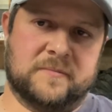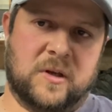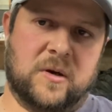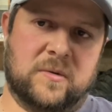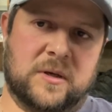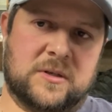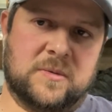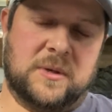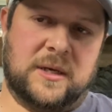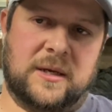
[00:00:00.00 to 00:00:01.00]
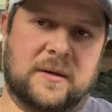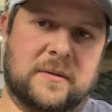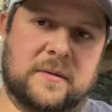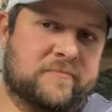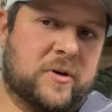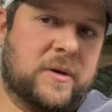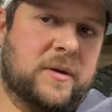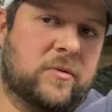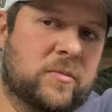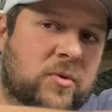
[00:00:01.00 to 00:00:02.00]
going to be probably
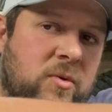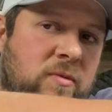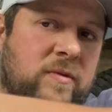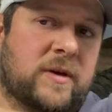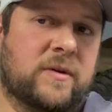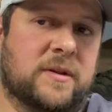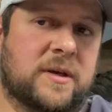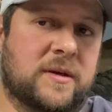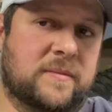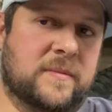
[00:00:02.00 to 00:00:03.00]
remove everything